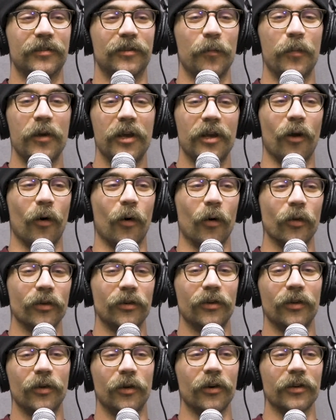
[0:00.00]
to be an
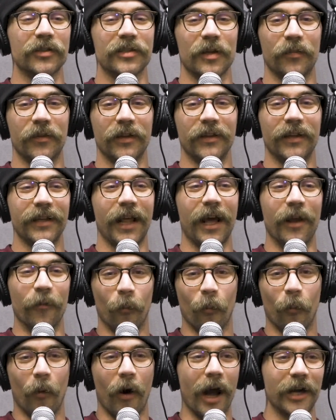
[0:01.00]
older dude or something like that
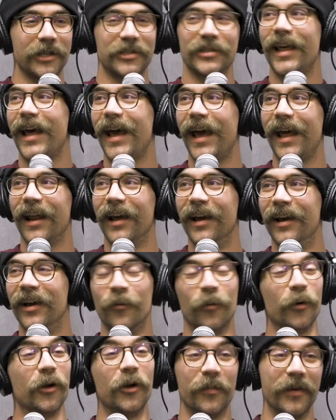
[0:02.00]
and watch that
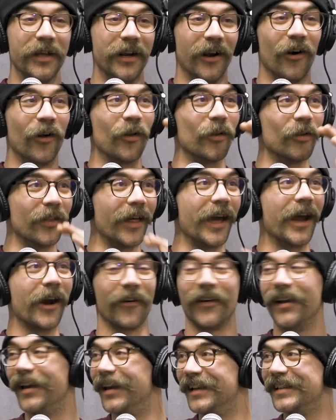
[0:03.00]
would have been
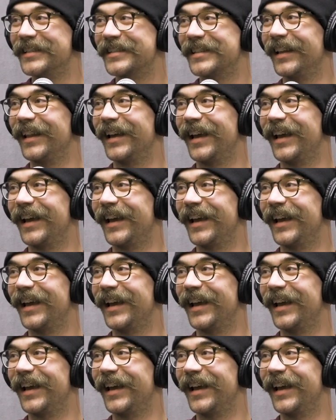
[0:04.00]
hilarious.